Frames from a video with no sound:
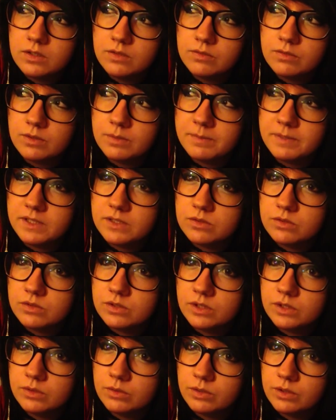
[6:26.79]
If I'm answering
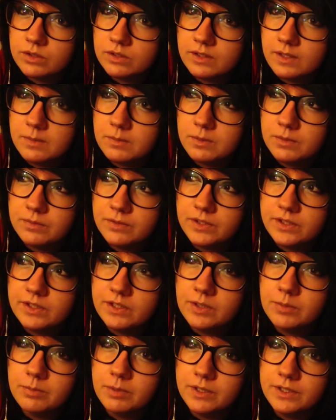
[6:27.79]
that correctly. I'm not very
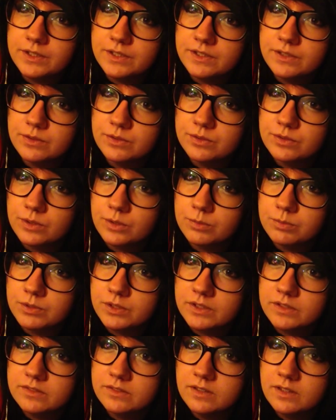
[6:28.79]
good at painting or
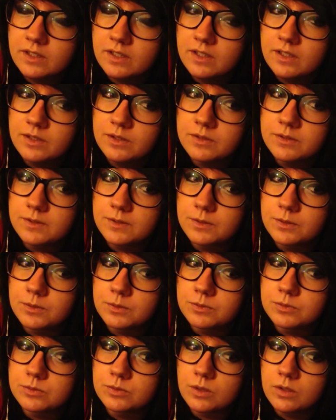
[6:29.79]
sculpting,
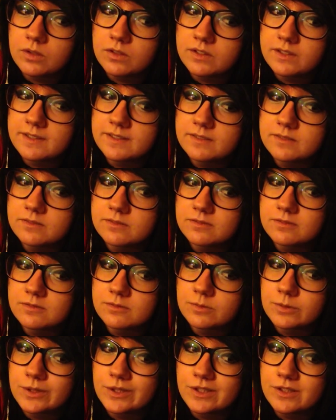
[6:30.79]
so drawing
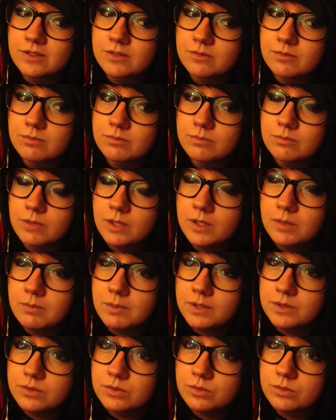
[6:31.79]
with my
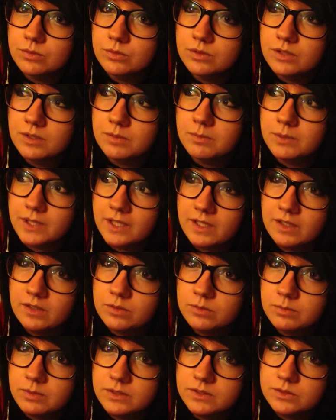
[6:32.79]
pencils, like
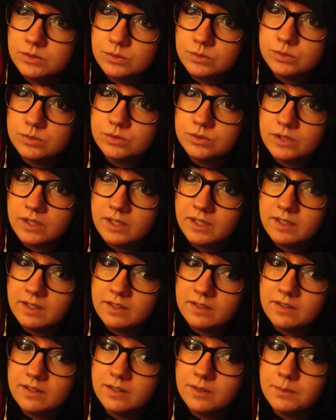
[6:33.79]
mechanical pencils,
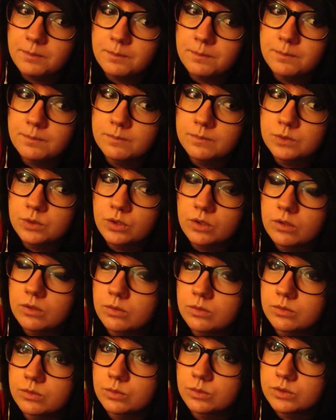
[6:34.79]
and
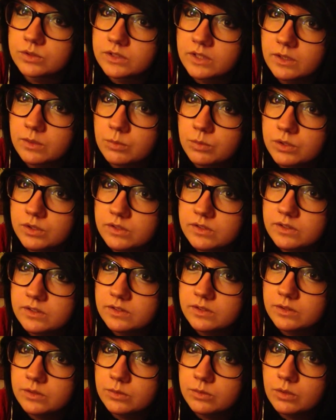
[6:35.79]
charcoal is kind of what I
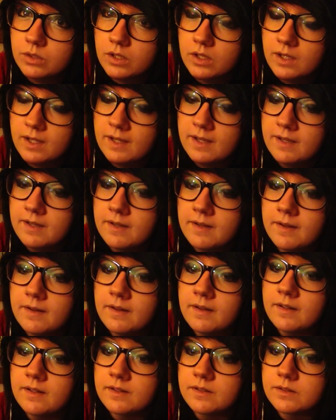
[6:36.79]
stick to.
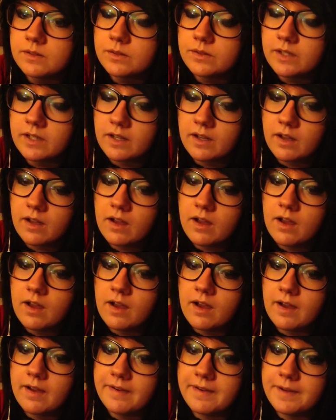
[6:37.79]
So yeah,
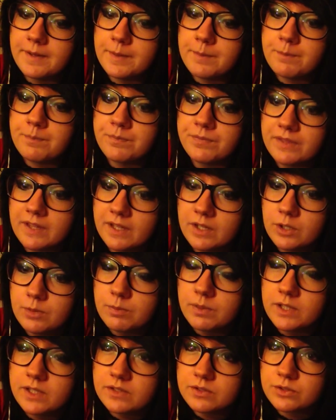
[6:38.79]
I hope
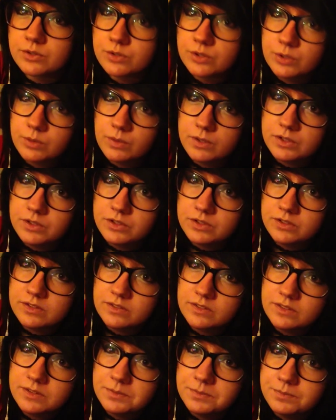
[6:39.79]
I answered your
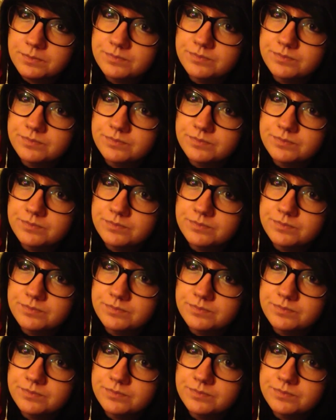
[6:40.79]
questions